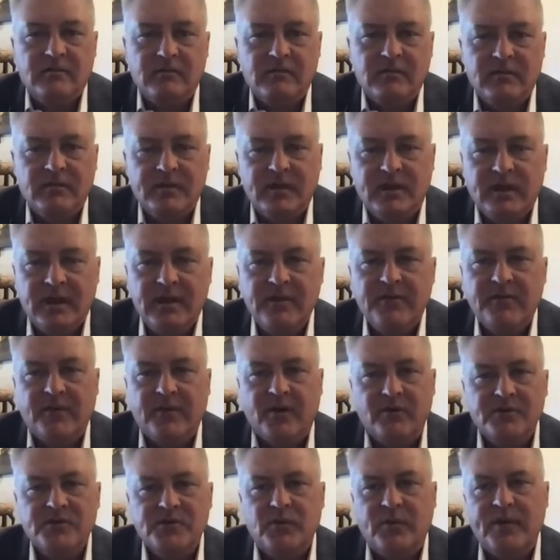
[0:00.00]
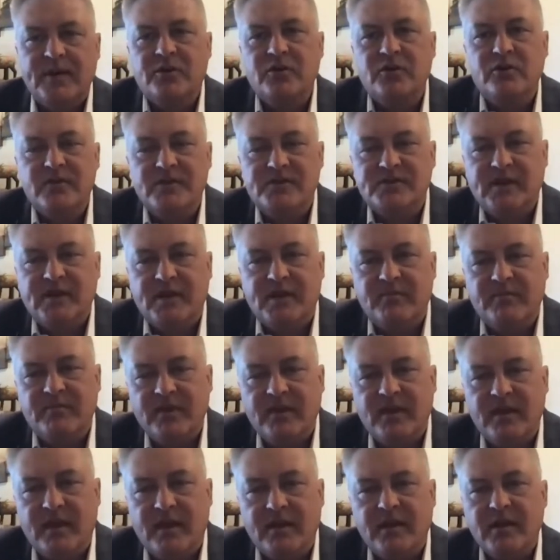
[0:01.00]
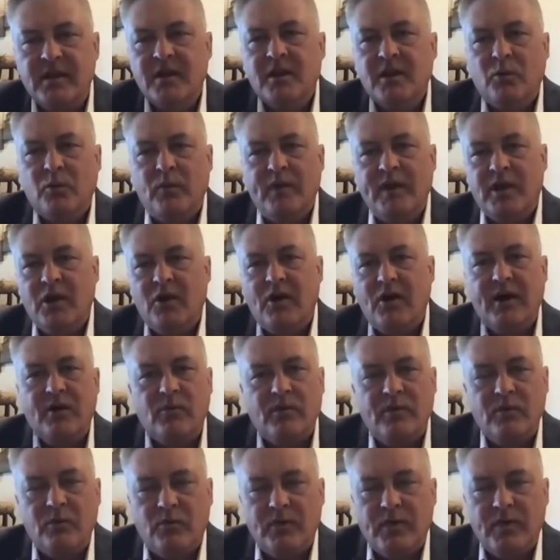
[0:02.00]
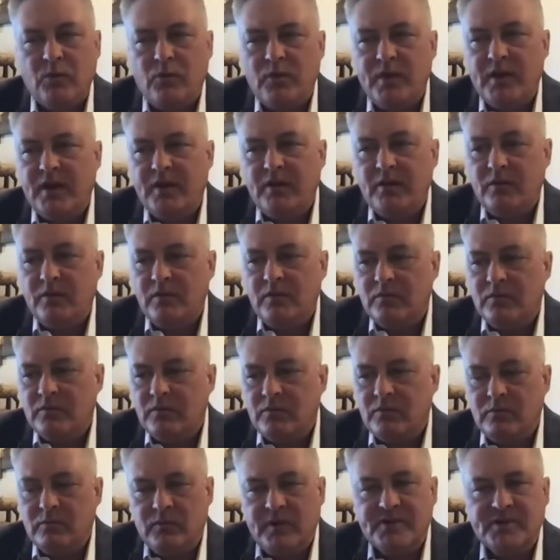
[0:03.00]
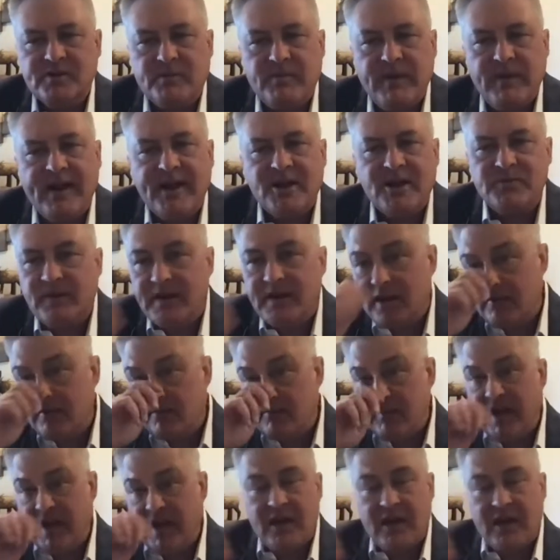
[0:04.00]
ethos. We do the same thing. We go out, we risk management may